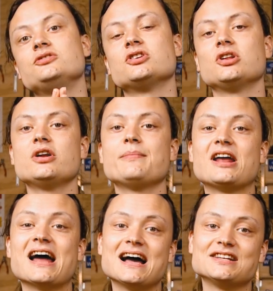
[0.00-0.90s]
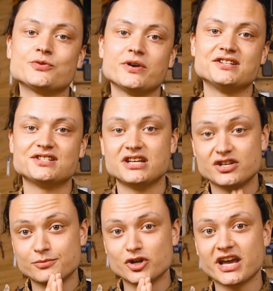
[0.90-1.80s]
To learn about I2C
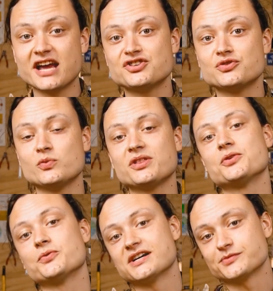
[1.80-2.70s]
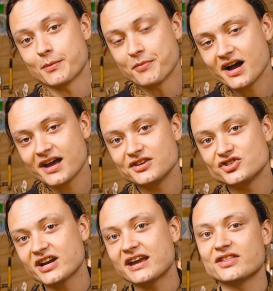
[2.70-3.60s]
communication with the Raspberry Pi,
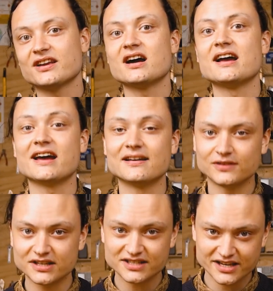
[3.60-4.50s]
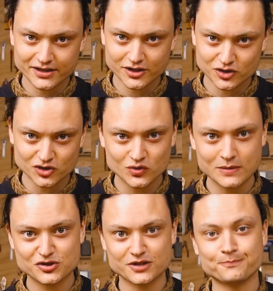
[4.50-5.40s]
check out the guide I have linked in the
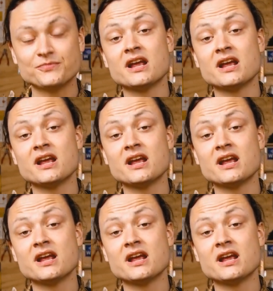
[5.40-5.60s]
description.